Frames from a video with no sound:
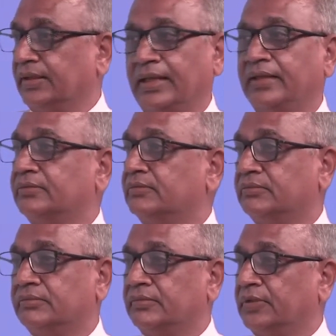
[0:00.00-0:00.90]
then
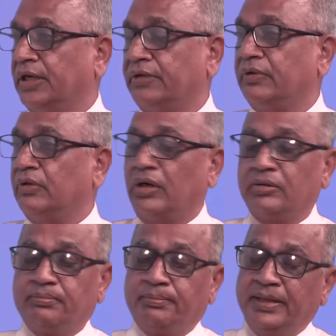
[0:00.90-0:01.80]
it will
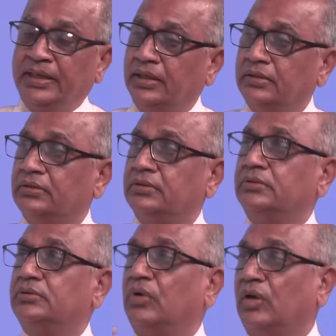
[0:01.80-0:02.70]
not bring in the
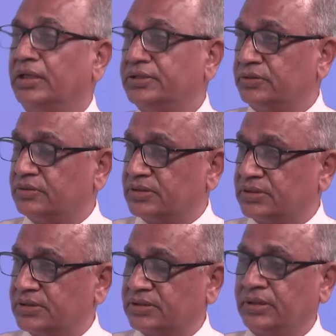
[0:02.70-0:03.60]
new knowledge into the
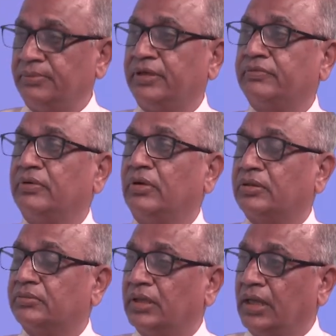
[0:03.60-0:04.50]
system, it will
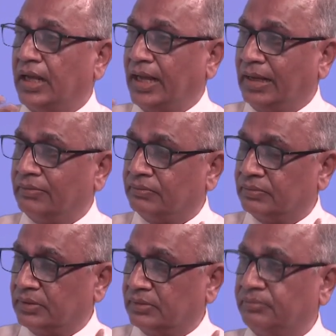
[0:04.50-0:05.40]
not have
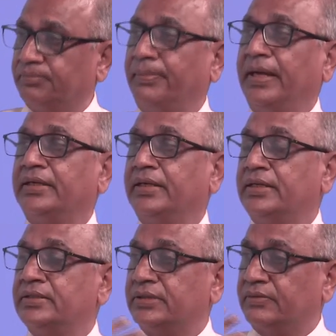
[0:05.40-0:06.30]

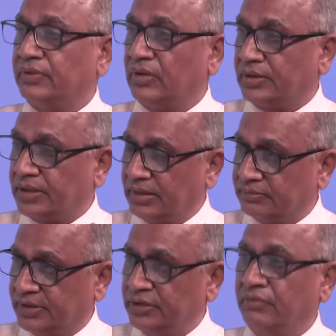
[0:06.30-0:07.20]
patents, it will not
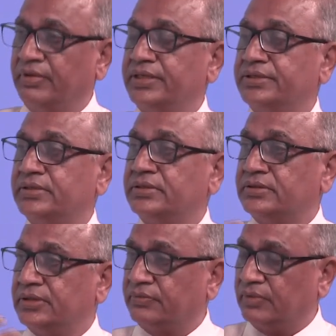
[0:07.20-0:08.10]
have
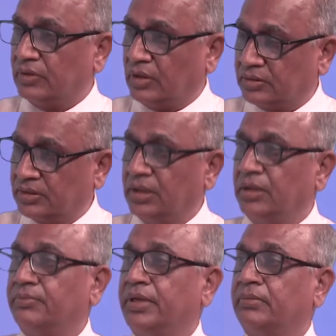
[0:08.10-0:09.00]
innovations, it will not
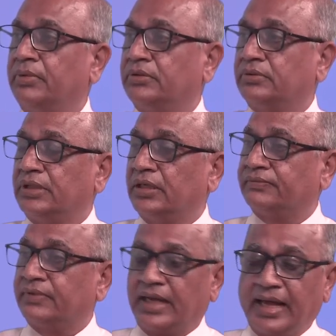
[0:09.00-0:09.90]
be able to
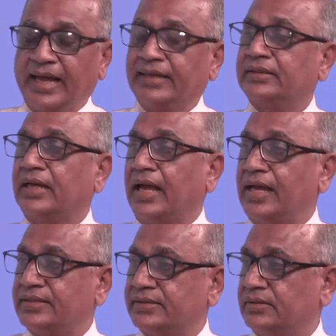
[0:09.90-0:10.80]
therefore act
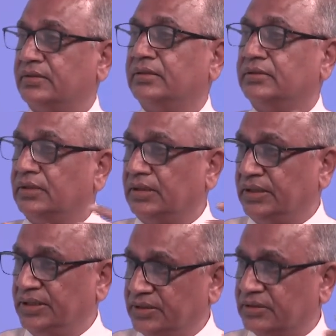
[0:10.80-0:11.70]
as the
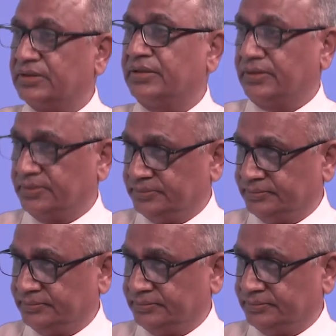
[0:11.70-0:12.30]
leader there.